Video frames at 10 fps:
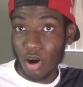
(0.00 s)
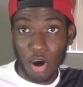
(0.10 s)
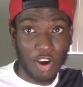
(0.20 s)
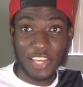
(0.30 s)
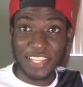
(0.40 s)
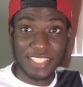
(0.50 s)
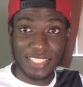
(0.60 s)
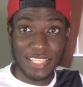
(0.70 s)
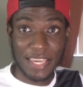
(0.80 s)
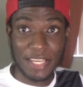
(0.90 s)
all I can
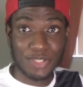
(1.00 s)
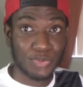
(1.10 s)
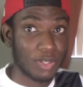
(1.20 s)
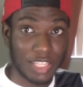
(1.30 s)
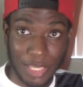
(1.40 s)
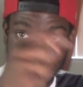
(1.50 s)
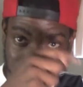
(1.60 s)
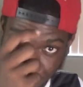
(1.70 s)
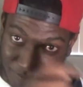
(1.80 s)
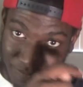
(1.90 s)
say is with
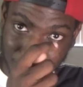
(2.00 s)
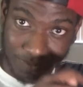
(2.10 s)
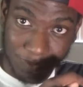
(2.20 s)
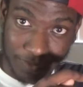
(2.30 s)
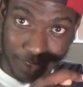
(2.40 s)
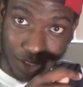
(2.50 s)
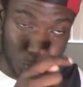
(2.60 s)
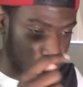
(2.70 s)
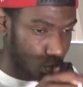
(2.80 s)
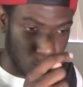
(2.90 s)
him
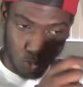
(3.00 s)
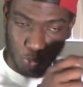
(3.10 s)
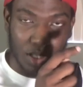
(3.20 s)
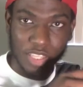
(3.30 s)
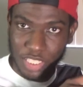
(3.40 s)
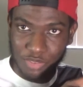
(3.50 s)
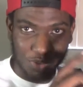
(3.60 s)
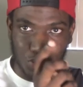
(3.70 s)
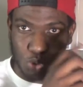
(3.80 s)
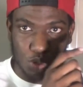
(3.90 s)
one thing's
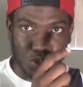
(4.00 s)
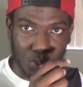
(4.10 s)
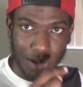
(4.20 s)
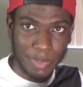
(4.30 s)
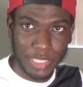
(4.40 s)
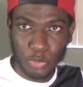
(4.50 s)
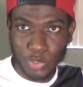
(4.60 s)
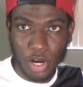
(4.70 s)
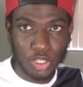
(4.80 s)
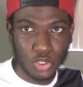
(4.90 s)
for sure Shwabadi
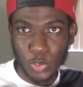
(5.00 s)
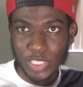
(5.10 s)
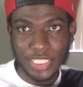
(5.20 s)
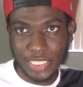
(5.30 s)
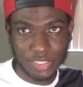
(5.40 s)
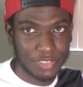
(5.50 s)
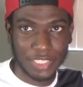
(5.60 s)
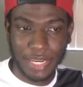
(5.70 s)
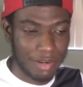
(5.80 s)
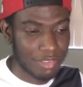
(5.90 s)
we all know he kills
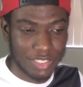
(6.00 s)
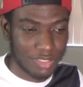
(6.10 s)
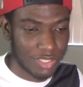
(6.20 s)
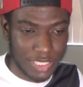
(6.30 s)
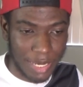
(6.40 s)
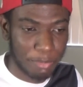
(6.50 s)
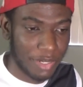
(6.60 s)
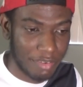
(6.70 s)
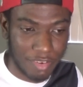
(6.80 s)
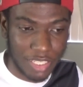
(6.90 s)
it every single time
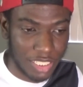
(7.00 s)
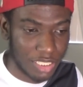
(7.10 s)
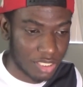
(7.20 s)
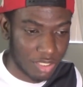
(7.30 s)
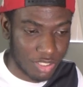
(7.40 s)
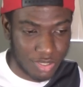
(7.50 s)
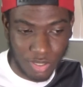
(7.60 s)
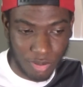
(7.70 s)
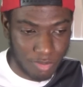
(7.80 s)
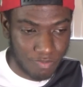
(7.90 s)
whenever he's on a
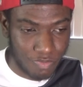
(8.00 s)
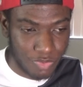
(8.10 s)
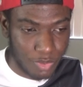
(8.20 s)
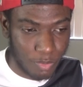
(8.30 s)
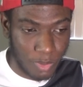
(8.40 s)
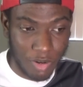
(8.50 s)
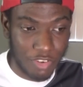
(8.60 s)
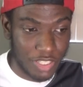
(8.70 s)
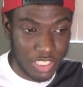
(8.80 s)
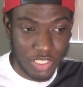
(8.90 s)
song
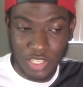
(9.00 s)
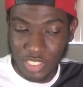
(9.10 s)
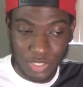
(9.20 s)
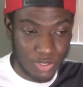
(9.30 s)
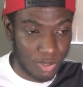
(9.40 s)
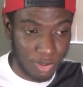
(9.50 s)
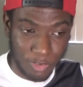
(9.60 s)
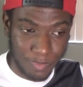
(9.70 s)
whenever he does a song